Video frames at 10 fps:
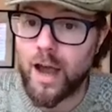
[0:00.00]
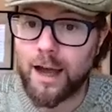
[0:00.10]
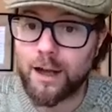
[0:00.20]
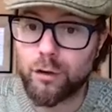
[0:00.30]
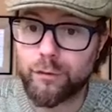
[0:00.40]

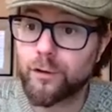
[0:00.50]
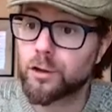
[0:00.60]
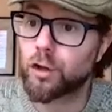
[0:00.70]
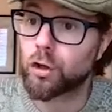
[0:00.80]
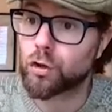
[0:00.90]
and you've
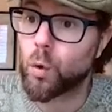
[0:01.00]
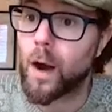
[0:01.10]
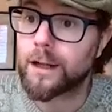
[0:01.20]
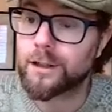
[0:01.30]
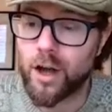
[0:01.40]
followed on
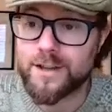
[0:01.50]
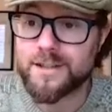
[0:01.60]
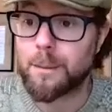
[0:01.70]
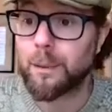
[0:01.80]
quite nicely.